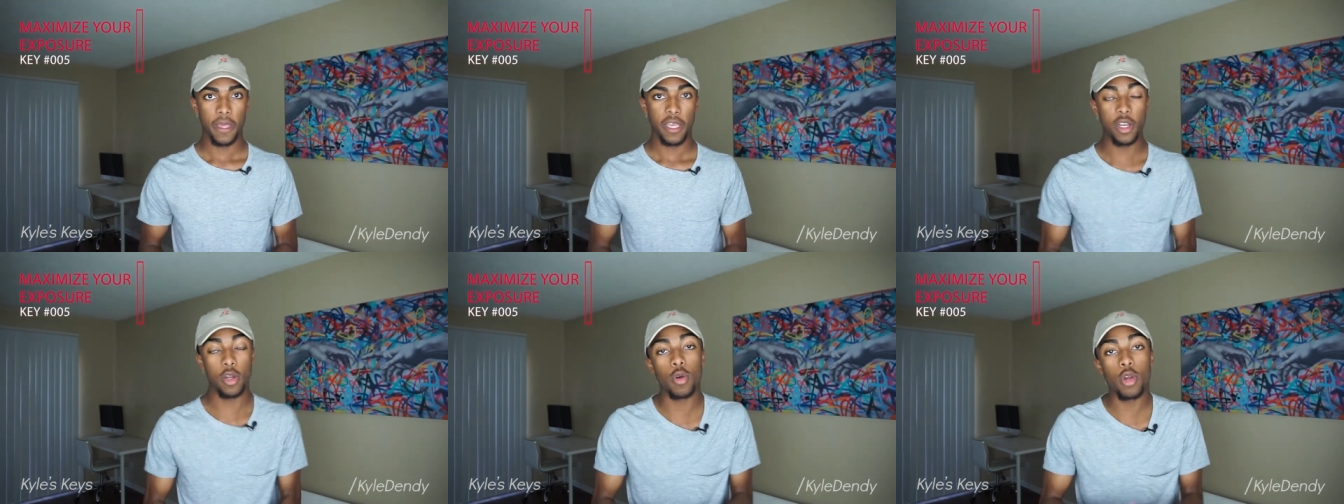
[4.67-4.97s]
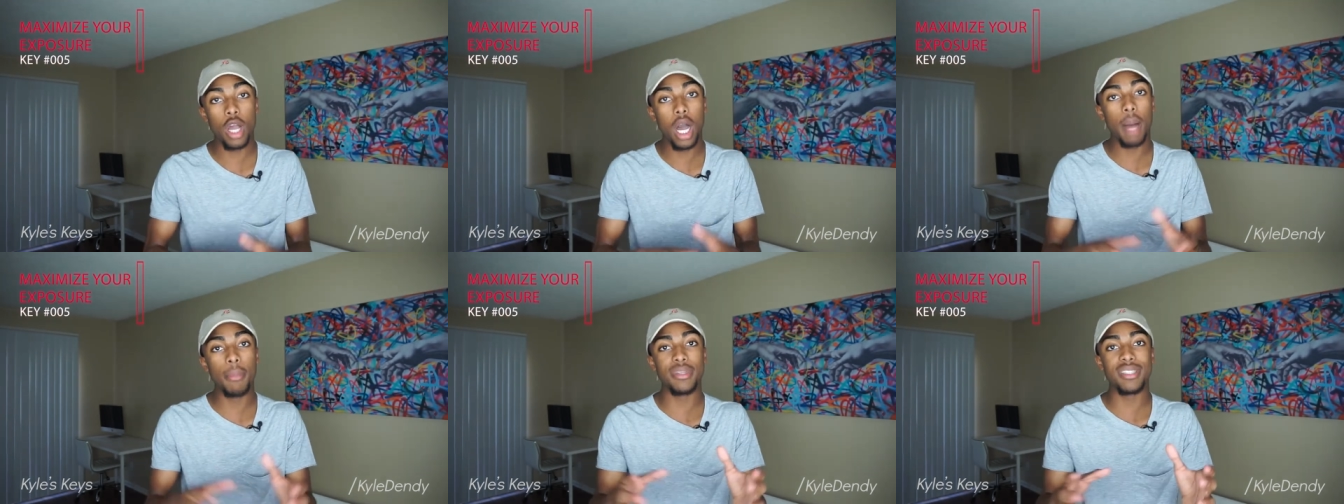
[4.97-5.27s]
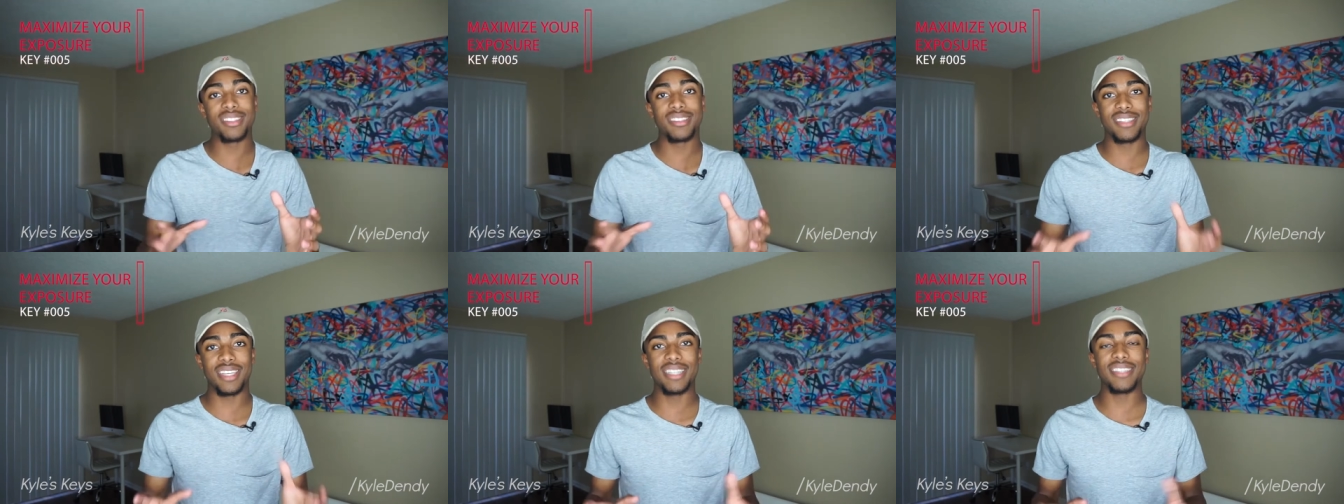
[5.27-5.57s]
You know,
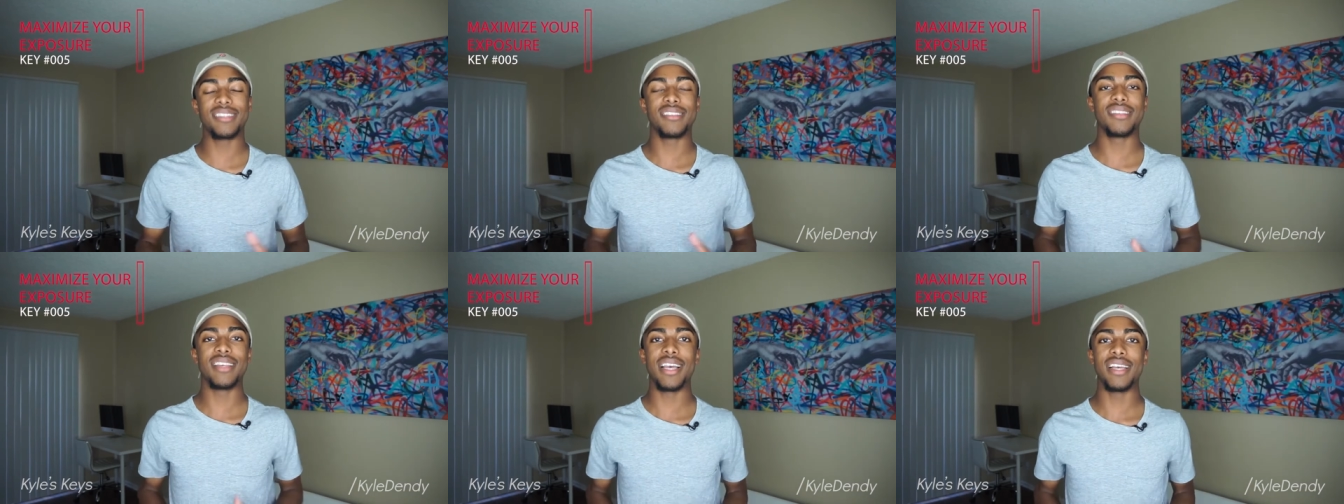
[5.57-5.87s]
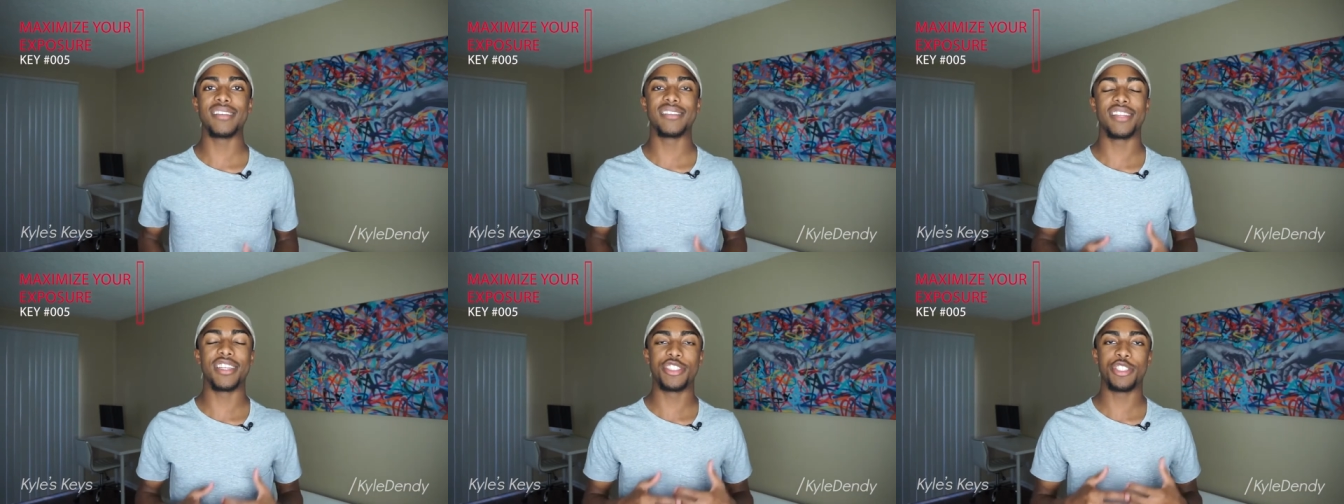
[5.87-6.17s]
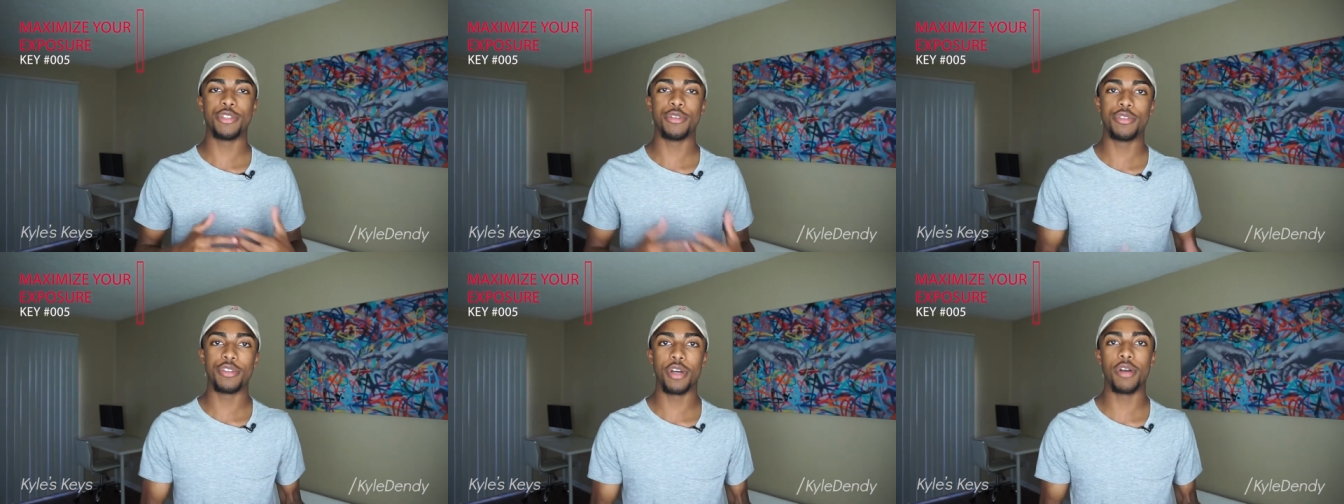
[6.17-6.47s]
common sense says
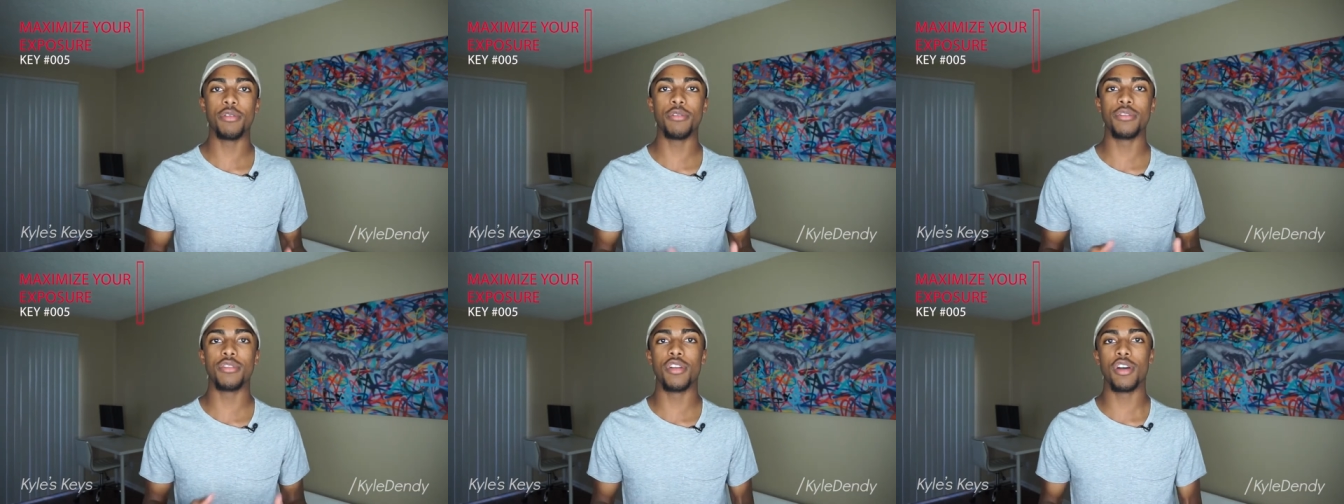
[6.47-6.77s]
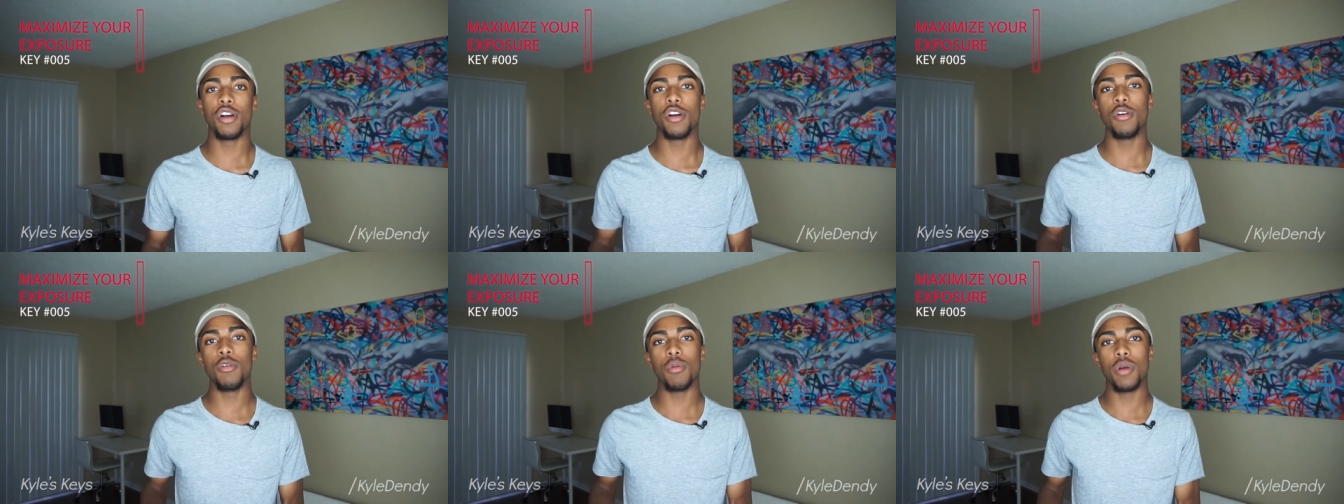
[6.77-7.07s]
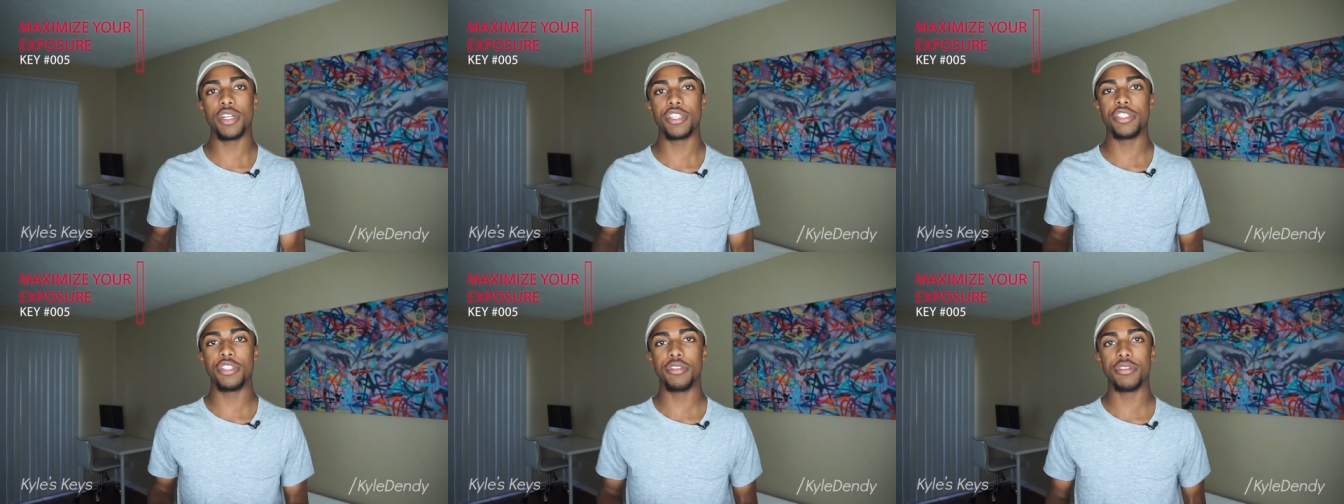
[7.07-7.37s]
that you don't know
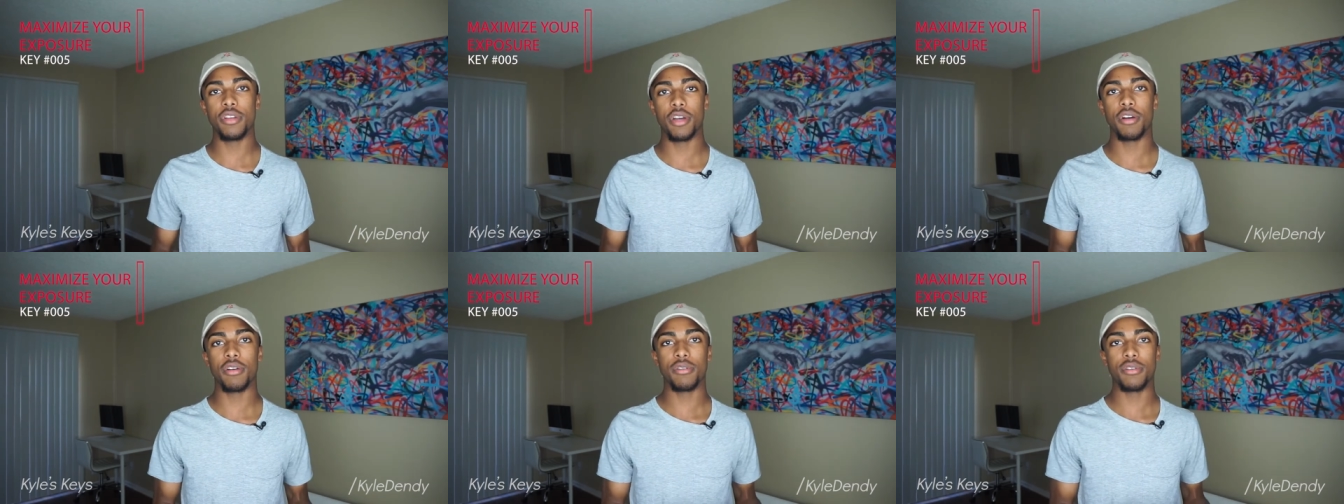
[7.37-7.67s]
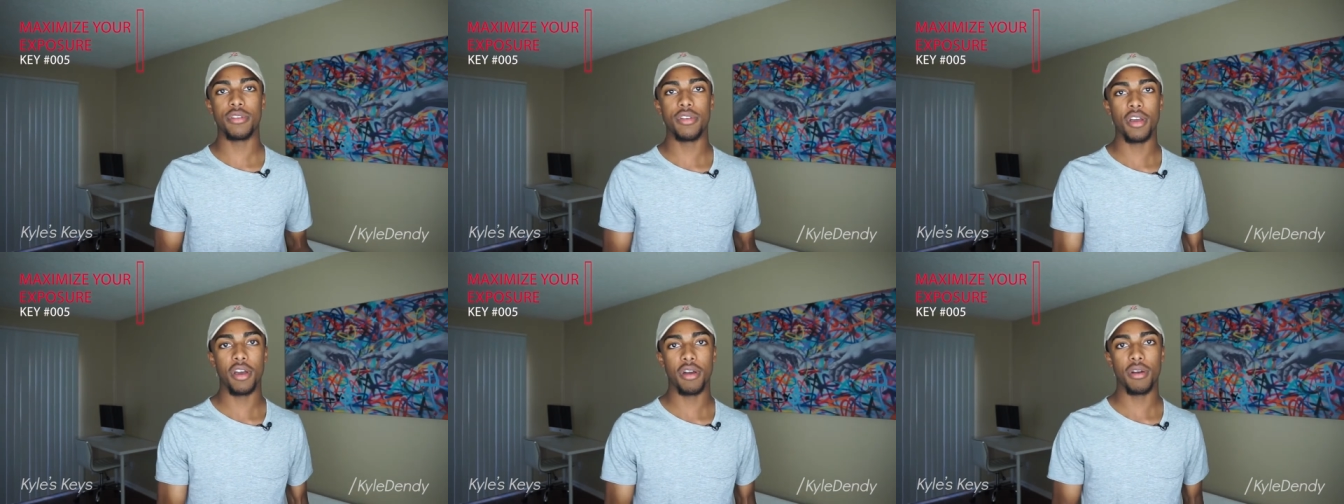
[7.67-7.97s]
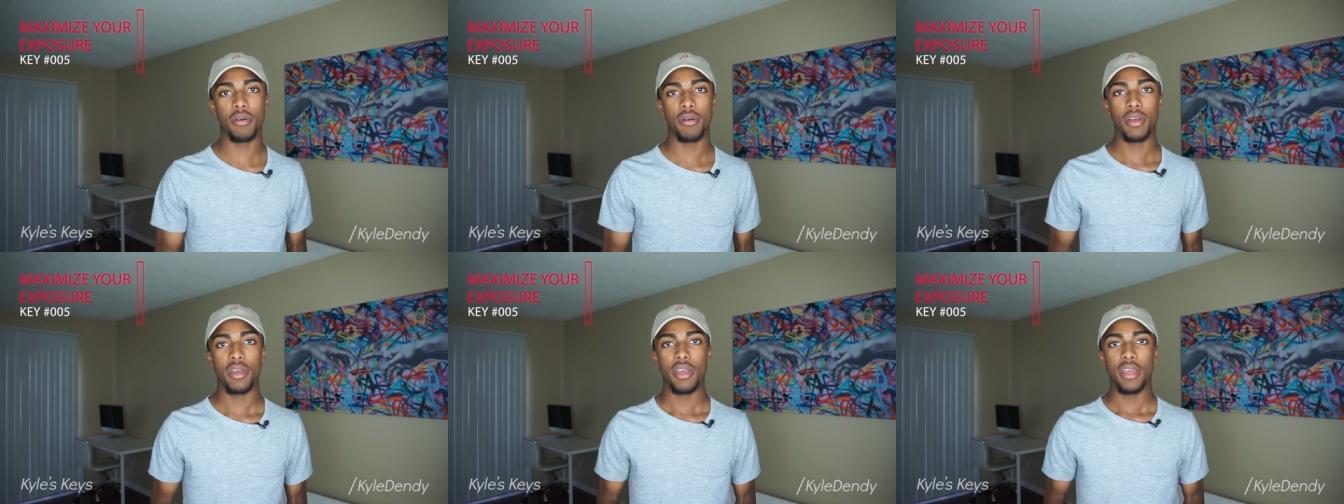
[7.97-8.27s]
what you don't know.